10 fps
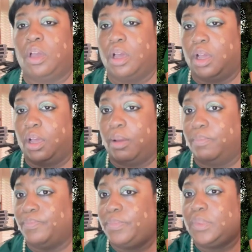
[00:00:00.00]

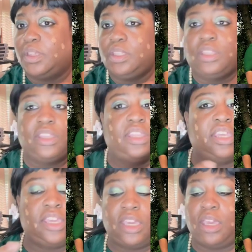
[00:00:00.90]
Um,
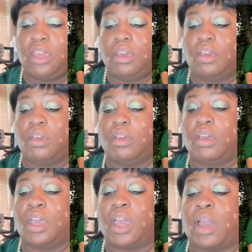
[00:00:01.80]
the
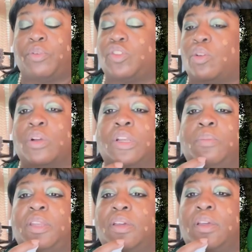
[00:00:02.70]
I was so ready to
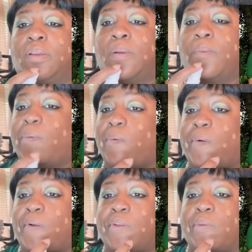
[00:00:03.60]
be done.
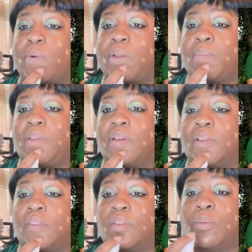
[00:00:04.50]
I just wanted to be
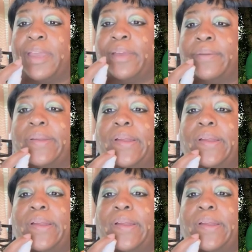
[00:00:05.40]
done so bad.